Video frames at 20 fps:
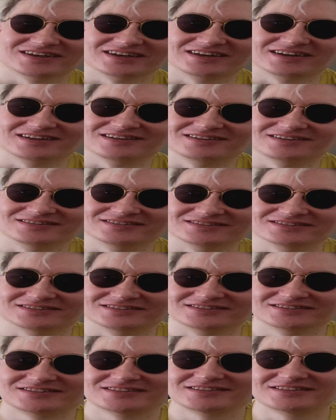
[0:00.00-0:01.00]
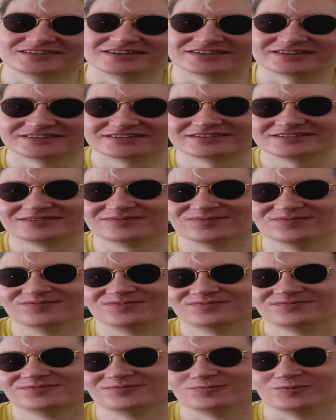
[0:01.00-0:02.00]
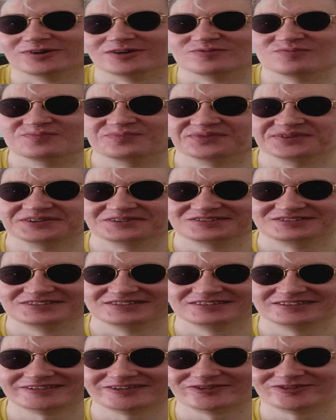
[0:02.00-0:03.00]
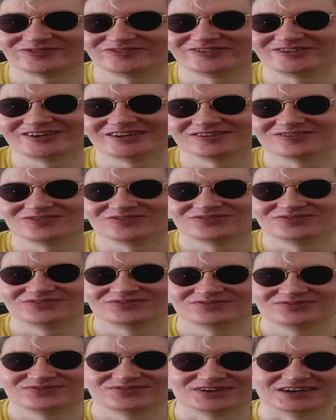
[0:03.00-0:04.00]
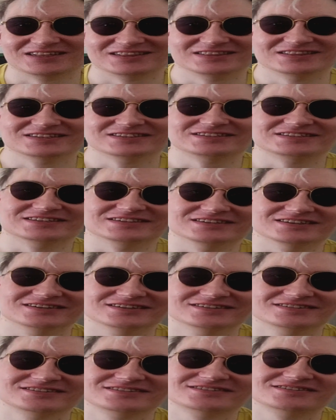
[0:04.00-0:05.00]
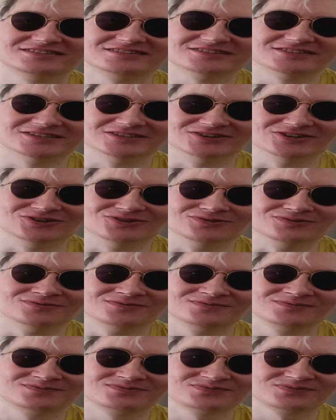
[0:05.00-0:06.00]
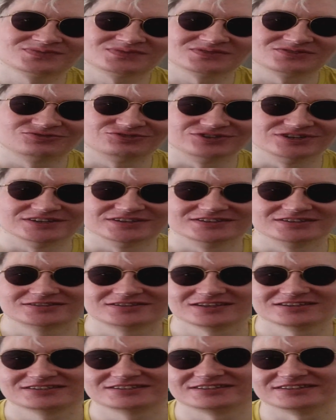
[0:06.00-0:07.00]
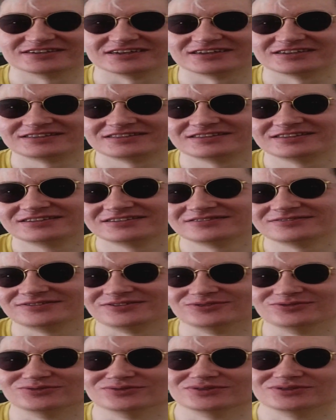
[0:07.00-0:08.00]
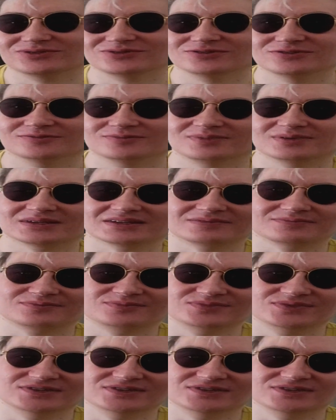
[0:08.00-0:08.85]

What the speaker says: And this is just One Piece is a real fantasy, so read it as that, YouTube and